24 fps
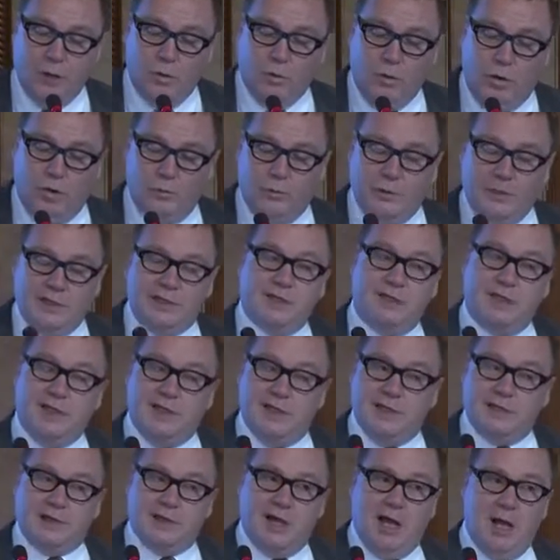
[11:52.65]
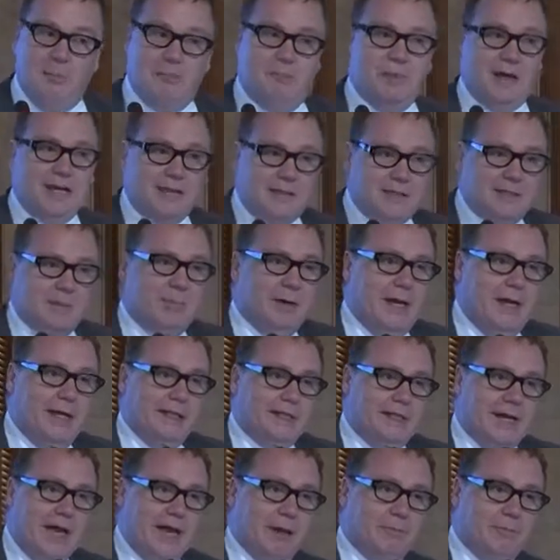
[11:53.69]
what we see is a big
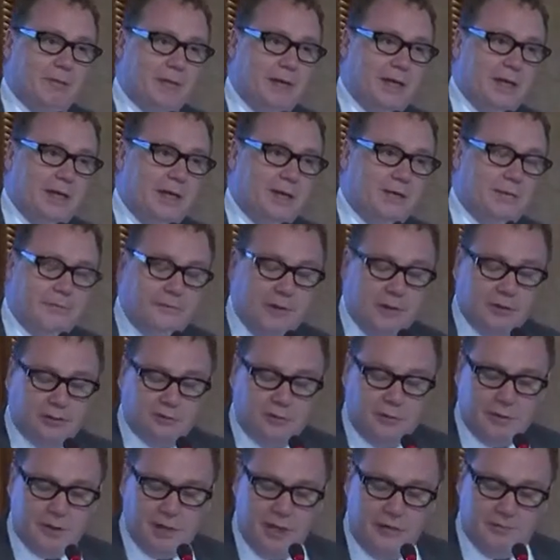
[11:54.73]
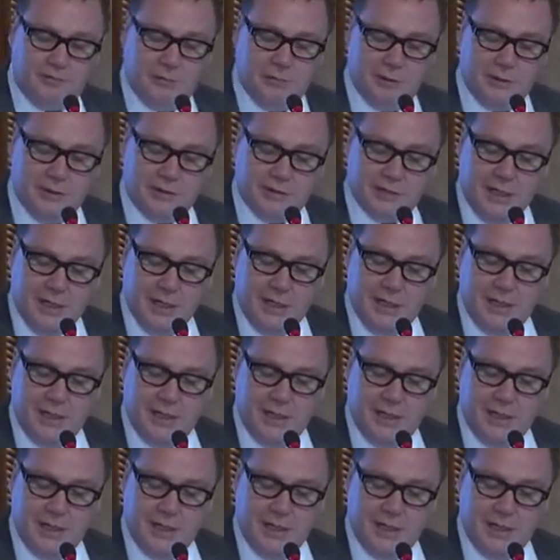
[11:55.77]
debate happening in the federal government